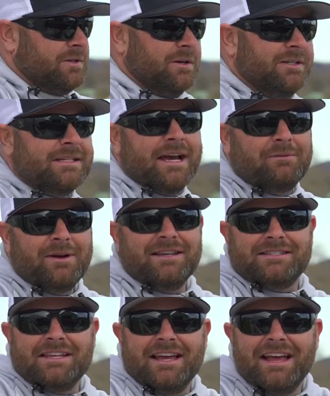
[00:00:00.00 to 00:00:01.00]
turn
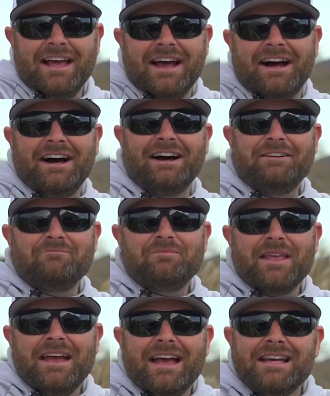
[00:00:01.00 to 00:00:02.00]
sideways, uh,
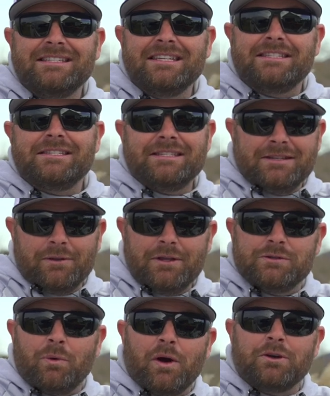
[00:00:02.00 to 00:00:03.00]
as these,
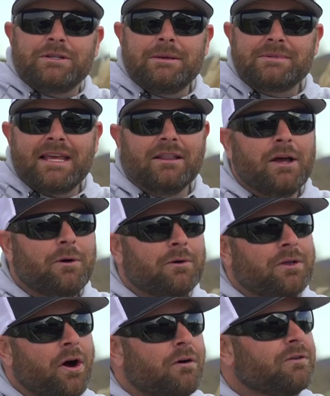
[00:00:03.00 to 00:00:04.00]
these water temps get lower,
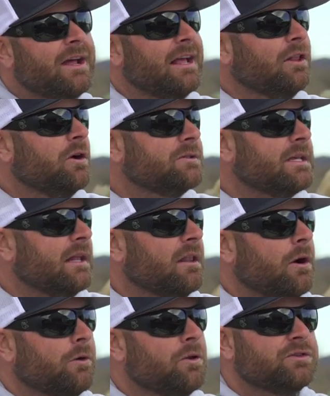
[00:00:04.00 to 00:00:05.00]
the overnight lows get
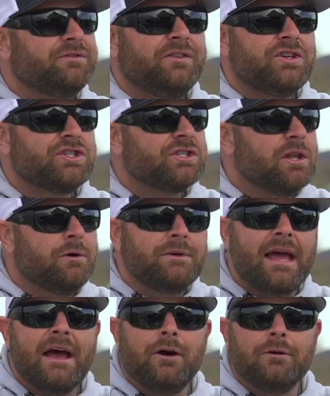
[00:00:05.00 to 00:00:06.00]
lower, those fish slow
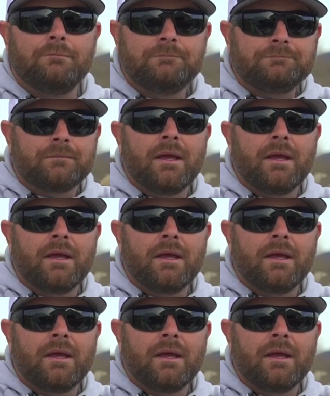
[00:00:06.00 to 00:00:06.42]
down.